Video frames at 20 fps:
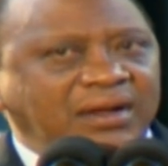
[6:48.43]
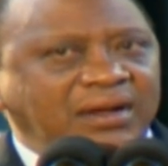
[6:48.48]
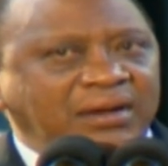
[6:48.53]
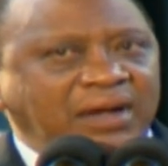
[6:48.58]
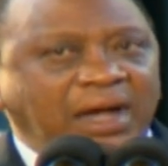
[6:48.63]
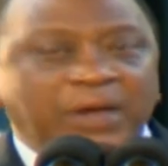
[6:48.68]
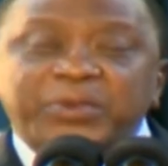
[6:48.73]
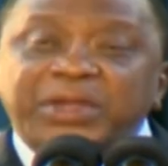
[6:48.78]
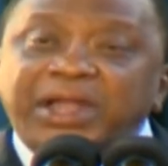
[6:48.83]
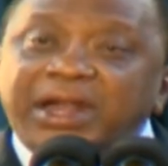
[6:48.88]

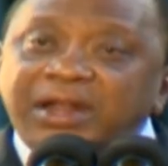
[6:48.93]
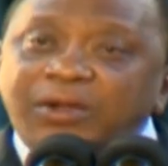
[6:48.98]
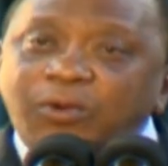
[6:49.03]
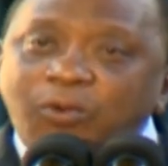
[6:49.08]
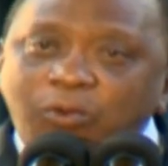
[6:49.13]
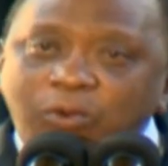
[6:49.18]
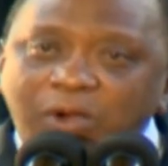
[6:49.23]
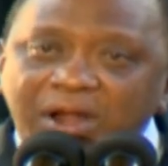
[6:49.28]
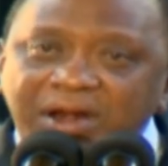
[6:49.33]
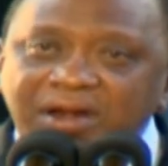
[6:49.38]
And we had a
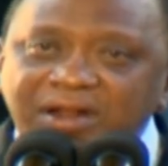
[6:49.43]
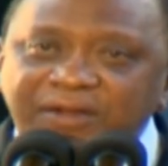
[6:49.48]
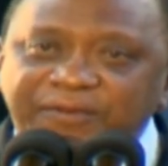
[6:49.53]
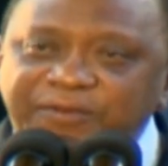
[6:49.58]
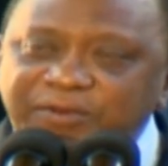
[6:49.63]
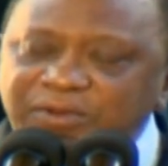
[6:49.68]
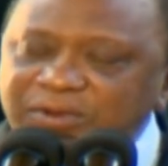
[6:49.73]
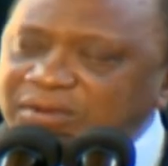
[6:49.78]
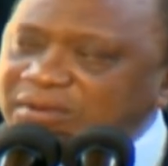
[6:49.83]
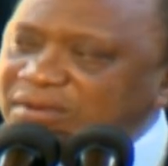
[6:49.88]

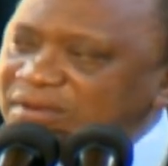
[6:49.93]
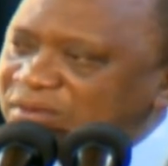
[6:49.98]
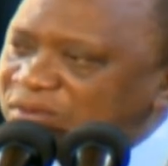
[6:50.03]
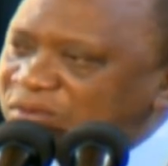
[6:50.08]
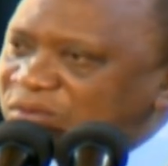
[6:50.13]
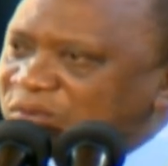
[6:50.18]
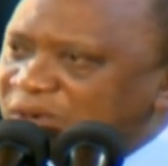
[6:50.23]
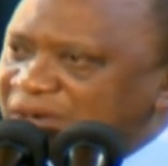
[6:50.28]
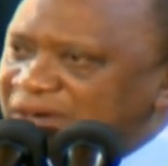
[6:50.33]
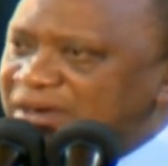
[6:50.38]
wonderful,
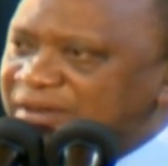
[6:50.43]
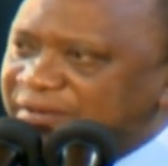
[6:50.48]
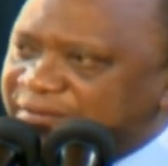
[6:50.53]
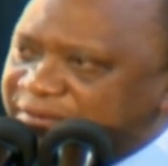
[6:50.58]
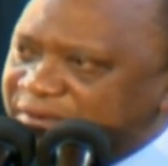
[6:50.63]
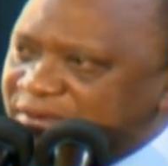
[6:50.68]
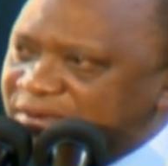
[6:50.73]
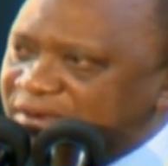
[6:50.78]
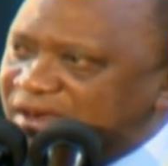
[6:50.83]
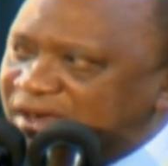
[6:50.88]

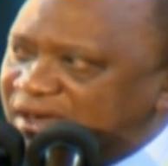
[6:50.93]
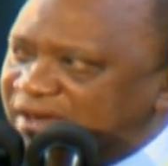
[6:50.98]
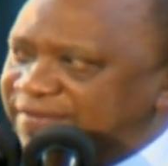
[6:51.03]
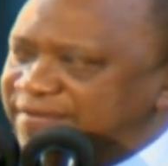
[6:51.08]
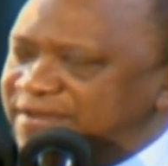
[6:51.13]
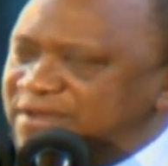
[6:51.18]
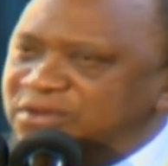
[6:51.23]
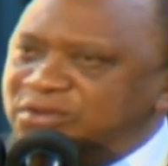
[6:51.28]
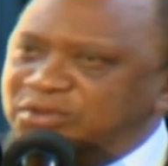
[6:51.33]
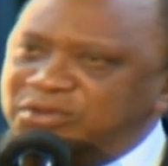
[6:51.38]
wonderful
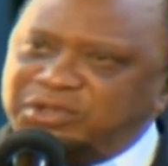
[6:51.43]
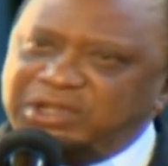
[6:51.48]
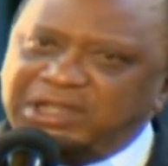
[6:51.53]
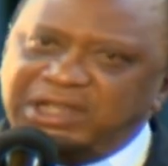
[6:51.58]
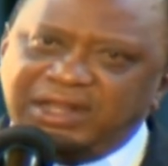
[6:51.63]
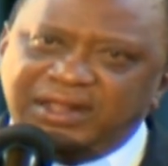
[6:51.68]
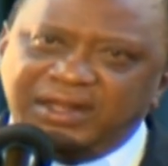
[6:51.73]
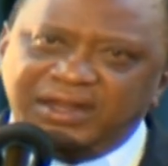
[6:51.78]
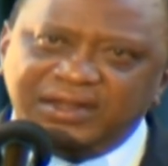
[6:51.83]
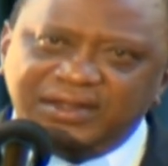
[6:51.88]
afternoon
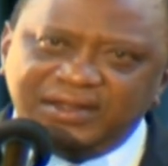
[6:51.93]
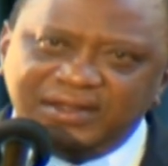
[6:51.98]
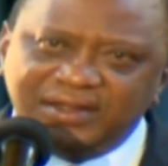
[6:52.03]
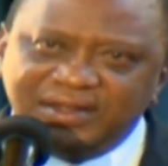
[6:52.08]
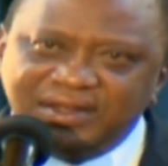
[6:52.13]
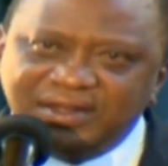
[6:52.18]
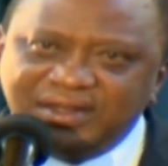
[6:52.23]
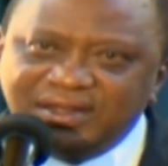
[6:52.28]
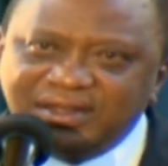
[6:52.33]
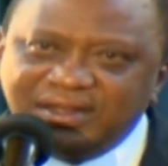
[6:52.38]
together.
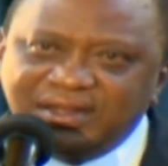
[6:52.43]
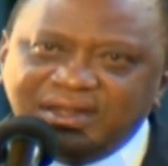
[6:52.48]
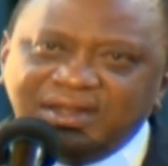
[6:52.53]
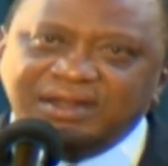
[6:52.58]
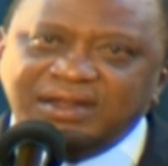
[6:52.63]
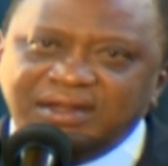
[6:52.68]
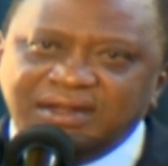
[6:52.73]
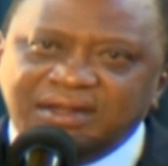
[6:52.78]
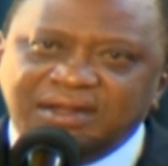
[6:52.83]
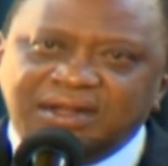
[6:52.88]

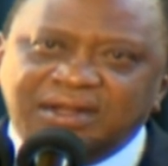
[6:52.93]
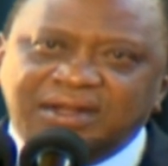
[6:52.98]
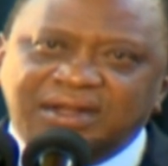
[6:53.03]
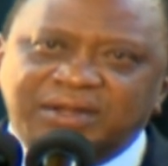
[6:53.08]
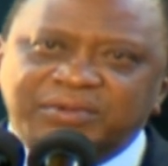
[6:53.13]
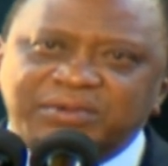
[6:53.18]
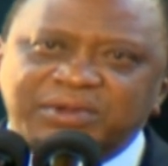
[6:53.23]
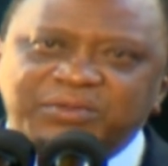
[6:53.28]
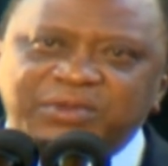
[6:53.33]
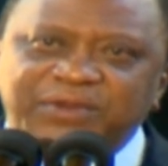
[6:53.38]

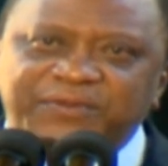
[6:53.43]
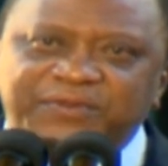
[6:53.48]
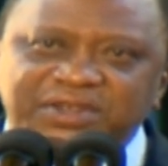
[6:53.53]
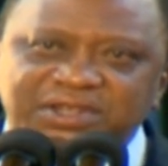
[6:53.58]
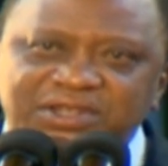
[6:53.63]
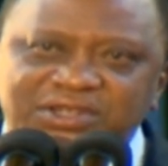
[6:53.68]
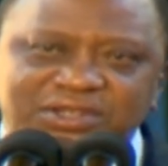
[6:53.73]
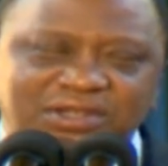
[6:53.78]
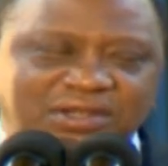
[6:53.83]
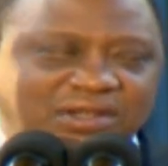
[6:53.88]
And when we
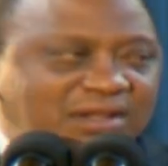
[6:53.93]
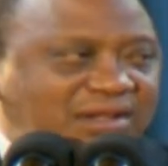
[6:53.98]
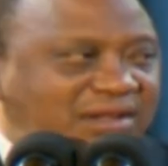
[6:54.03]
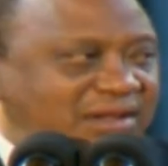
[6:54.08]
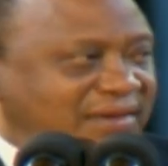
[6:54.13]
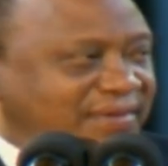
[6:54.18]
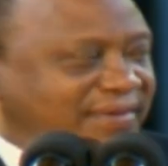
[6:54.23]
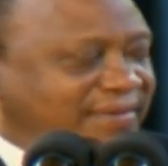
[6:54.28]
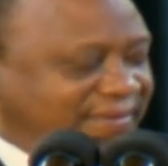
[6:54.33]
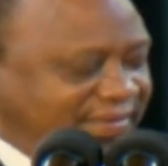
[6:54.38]
finished,
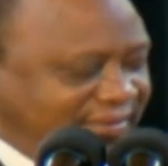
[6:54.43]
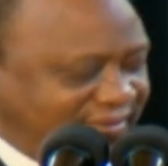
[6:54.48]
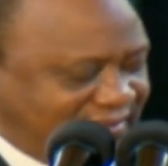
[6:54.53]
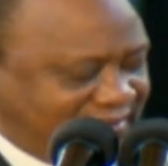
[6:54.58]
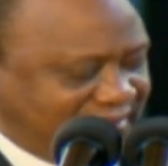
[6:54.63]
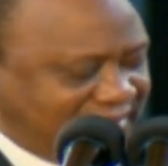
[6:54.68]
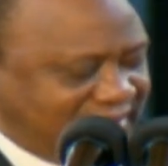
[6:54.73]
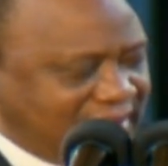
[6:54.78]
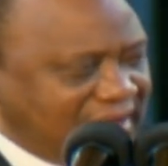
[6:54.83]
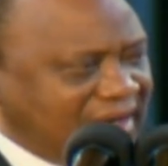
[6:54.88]

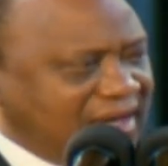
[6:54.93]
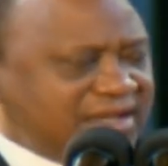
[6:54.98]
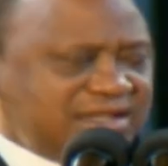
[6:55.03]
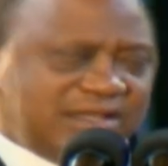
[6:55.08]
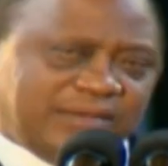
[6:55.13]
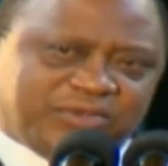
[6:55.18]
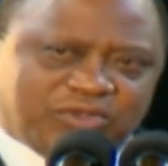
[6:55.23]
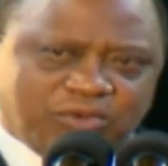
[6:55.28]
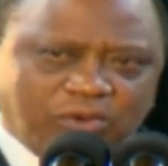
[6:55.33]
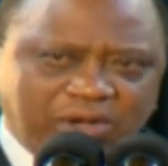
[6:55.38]
I asked
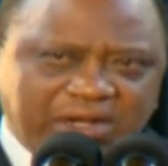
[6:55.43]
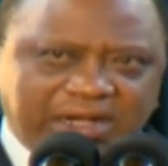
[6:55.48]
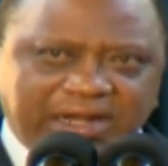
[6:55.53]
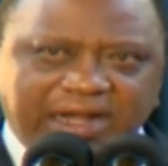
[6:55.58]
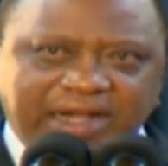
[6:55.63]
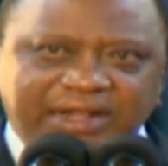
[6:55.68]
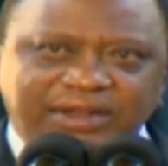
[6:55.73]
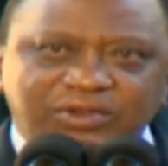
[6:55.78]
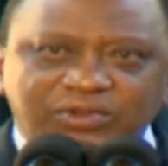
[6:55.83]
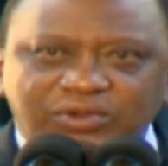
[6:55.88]
him, so what can
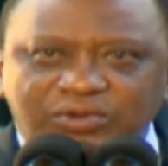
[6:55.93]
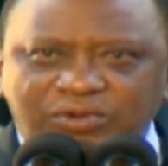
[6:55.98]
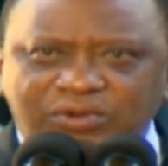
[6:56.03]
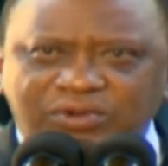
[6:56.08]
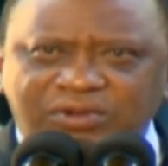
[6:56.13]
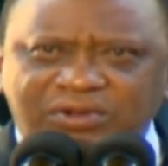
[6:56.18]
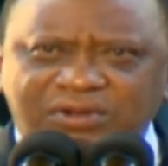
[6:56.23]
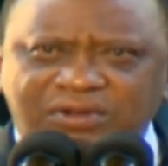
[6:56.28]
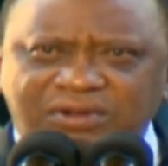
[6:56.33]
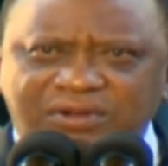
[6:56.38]
I do
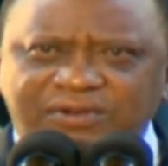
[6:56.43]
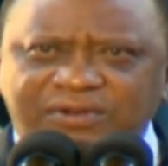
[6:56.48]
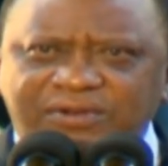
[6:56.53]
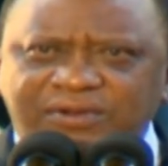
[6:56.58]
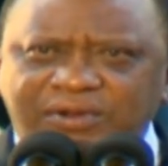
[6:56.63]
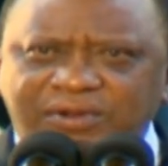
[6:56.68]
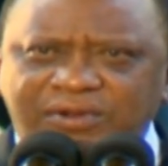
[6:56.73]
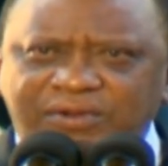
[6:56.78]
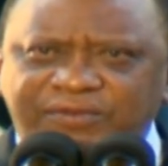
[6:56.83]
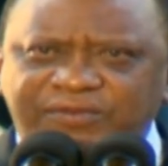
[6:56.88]

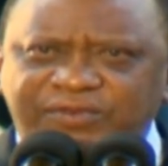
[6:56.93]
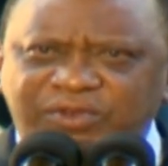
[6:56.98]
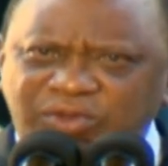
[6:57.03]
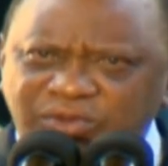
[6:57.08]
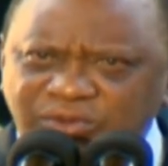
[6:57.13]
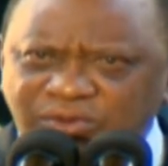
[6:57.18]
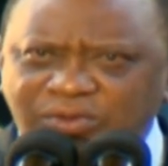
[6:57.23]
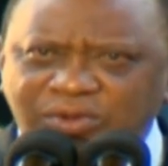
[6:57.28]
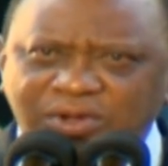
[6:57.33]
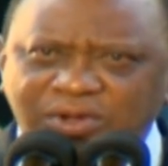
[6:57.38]
for you?